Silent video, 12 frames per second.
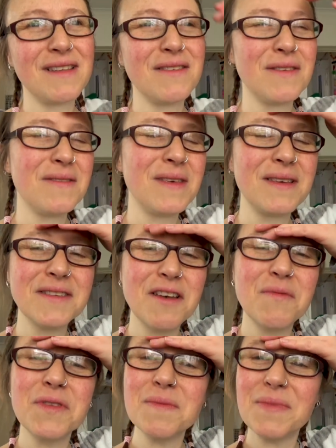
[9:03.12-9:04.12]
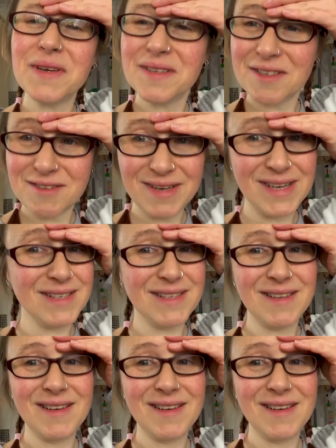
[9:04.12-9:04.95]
the other things up with the bigger screens.